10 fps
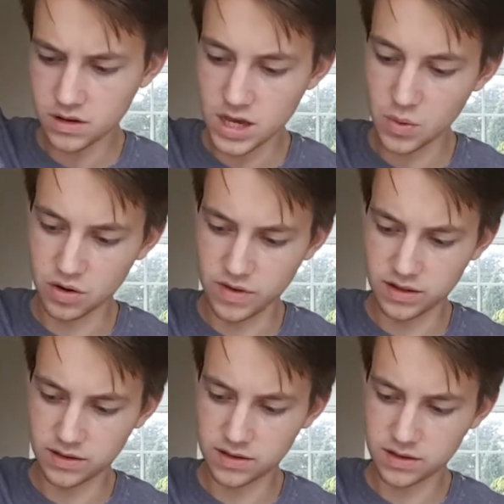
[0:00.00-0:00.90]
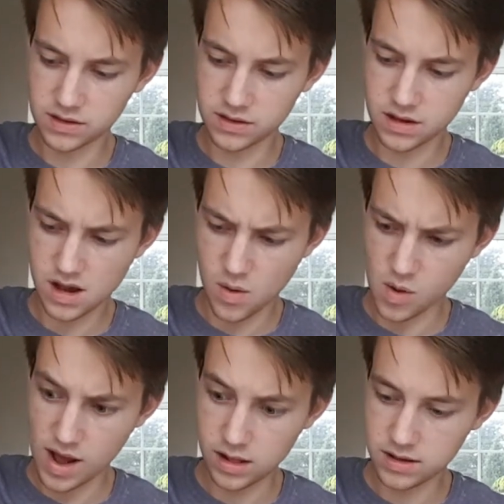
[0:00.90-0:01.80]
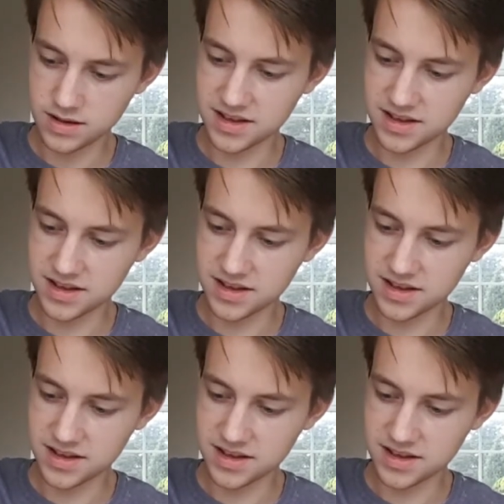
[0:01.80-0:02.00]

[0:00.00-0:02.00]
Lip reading: you want to rinse quite well,